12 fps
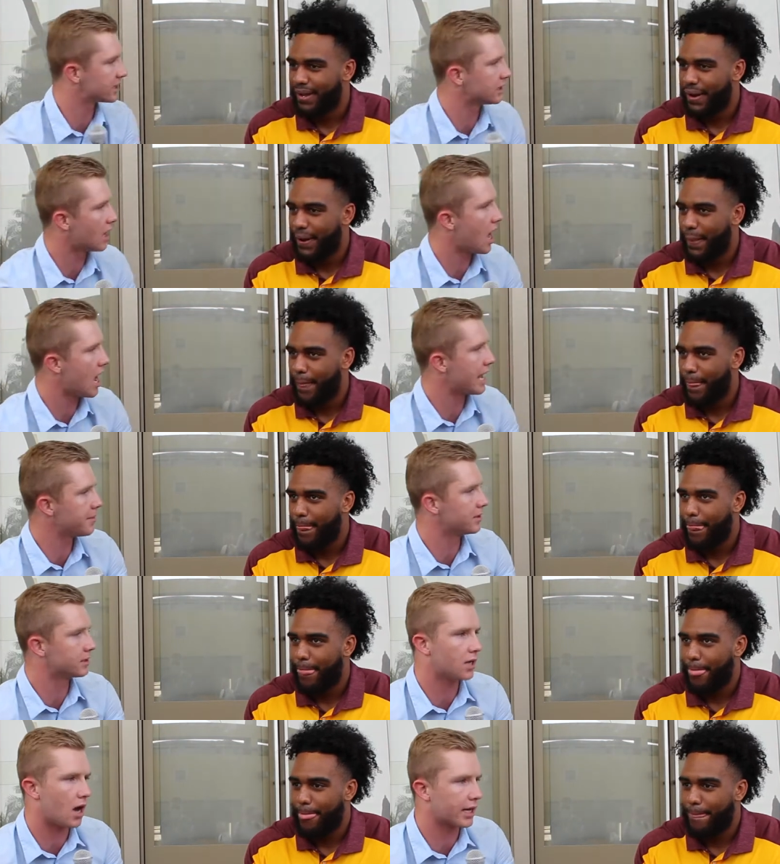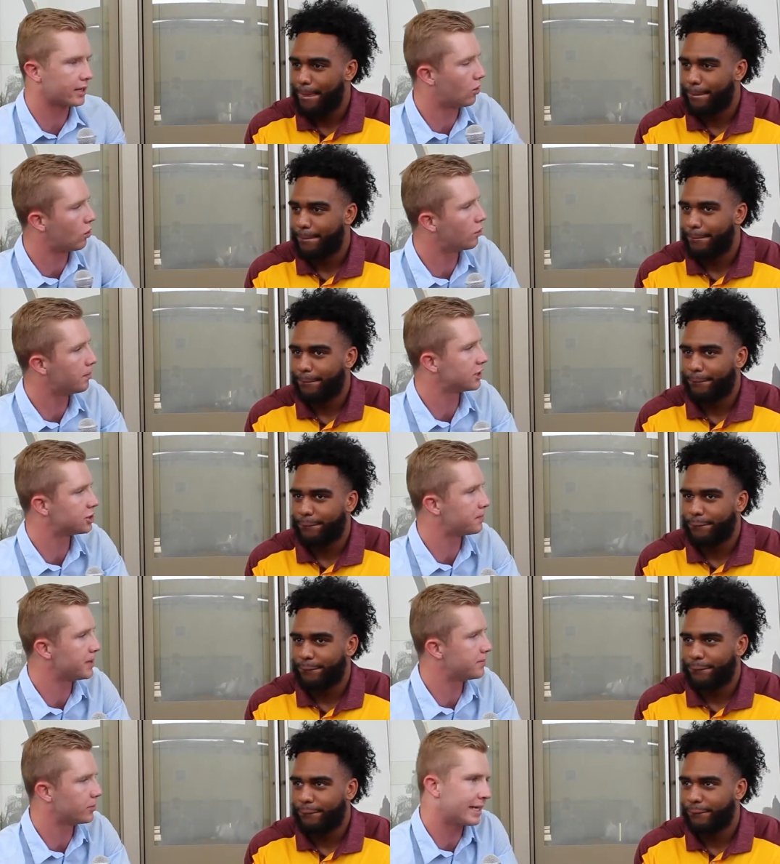Speaker 1: slime? You're talking to a whole bunch
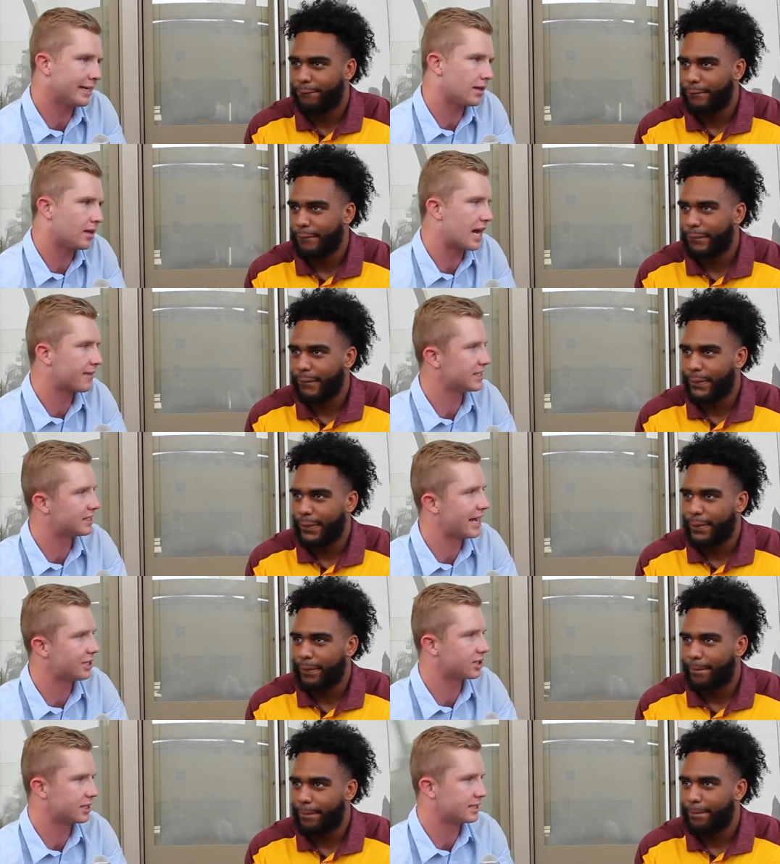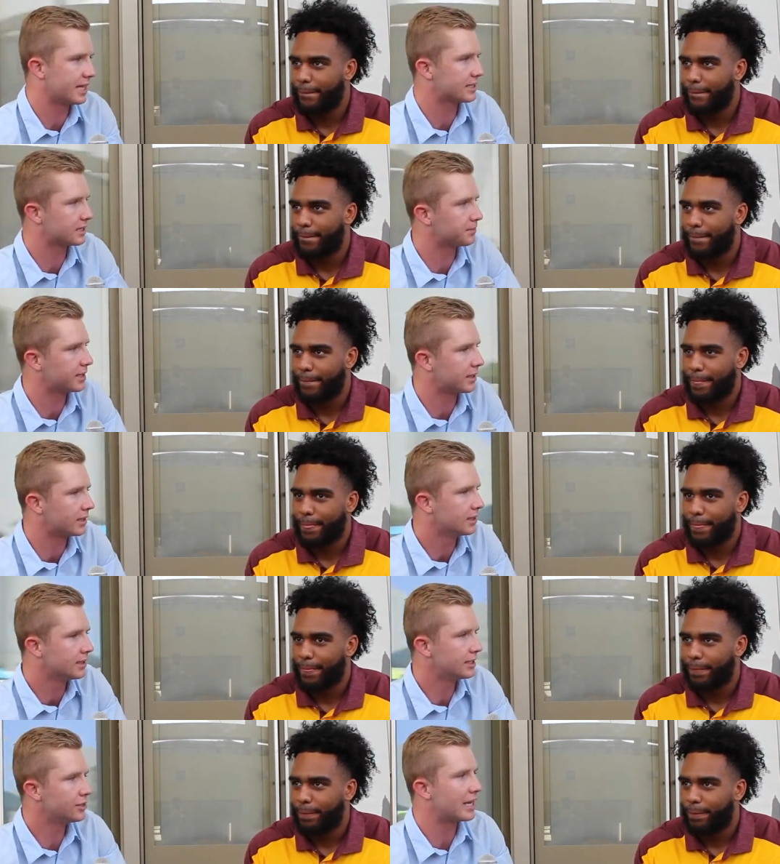of people, getting a lot of attention. Is that something
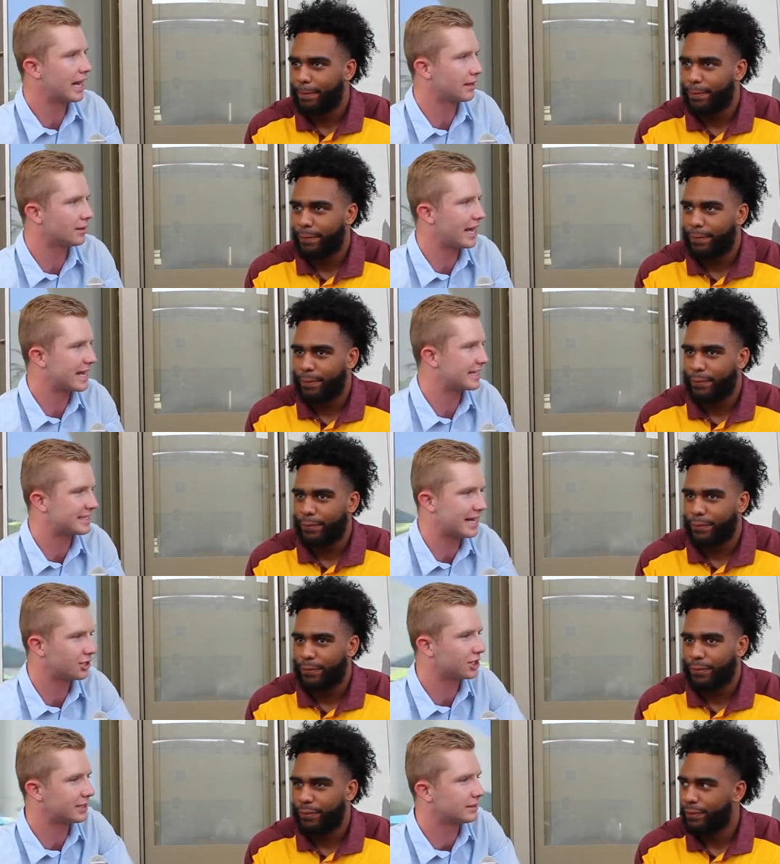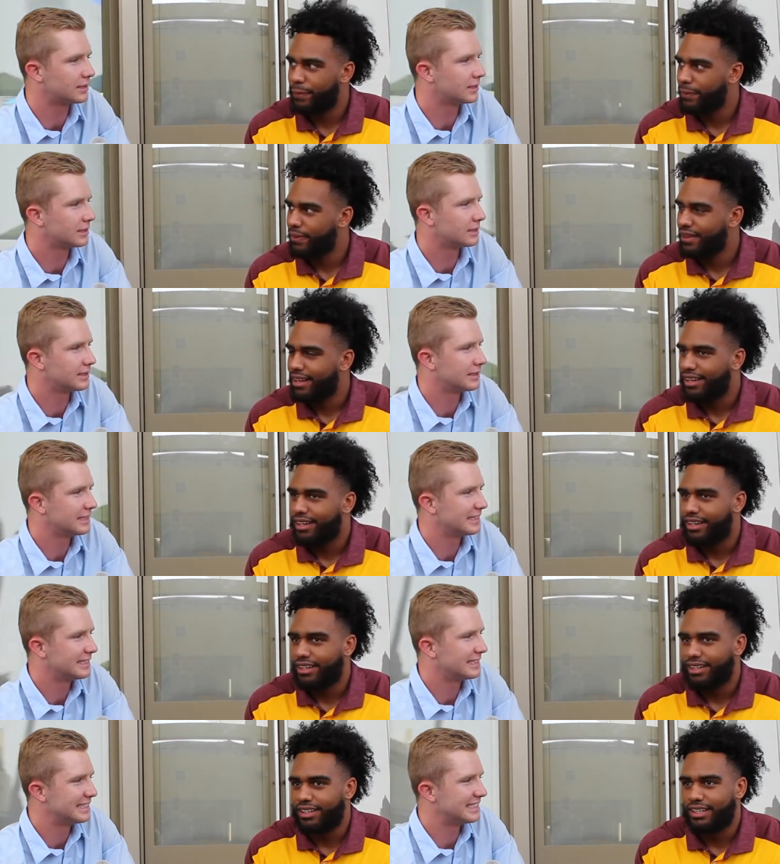you kind of like? Attention?
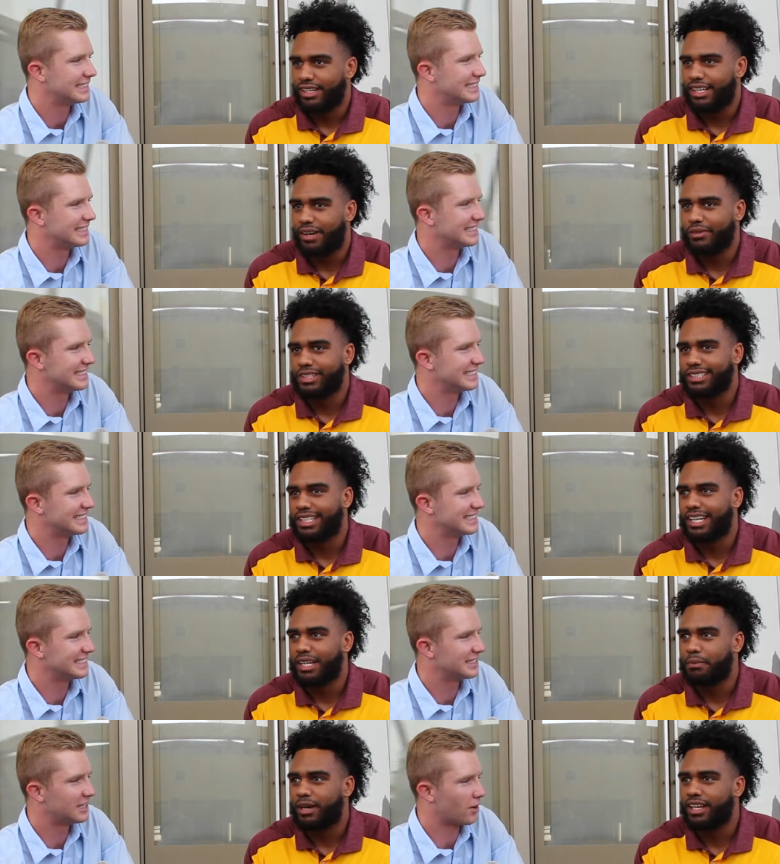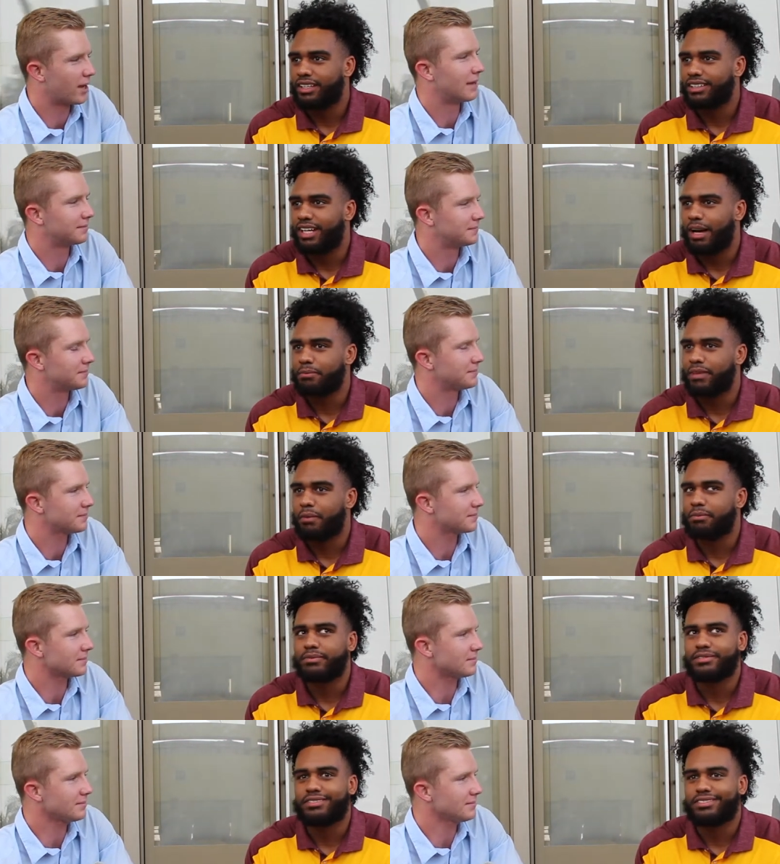
Speaker 2: Uh, I wouldn't say that, but okay. I I'm,
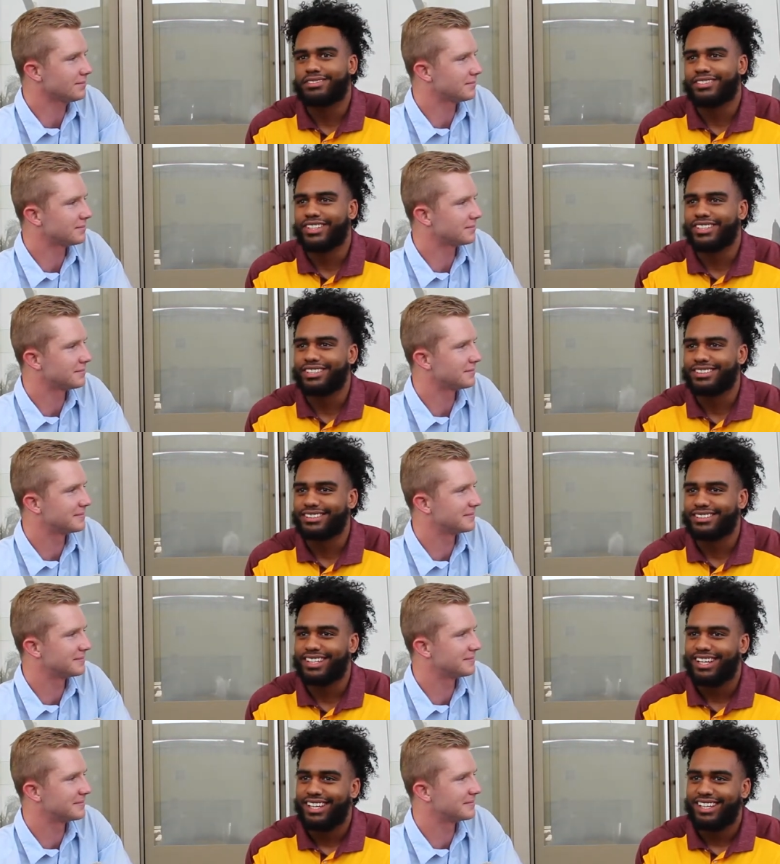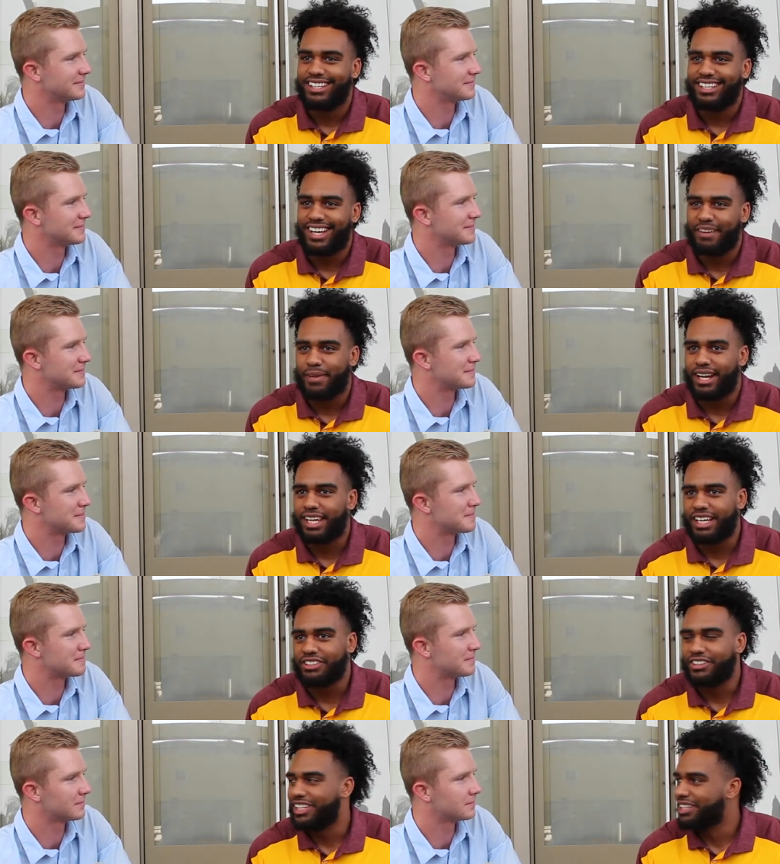I'm well, I mean, I
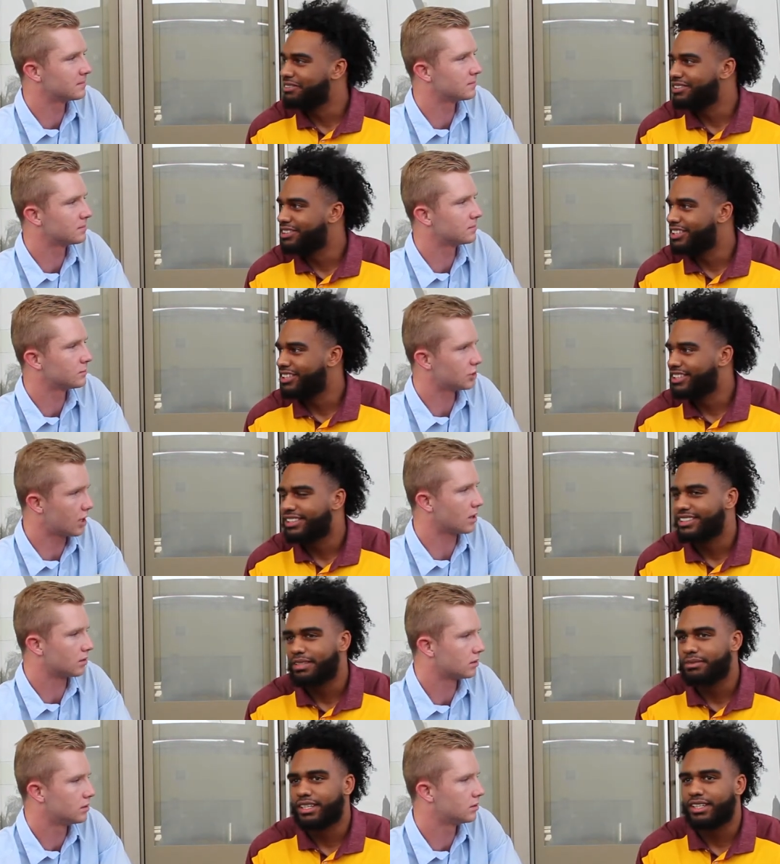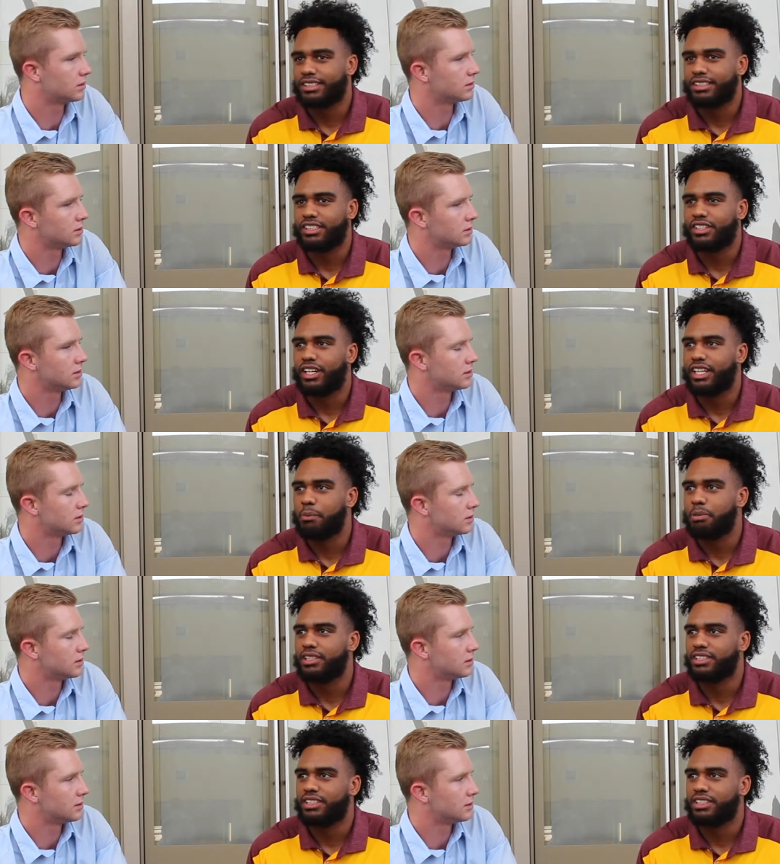like doing interviews. So sure. Sometimes, you know, it depends.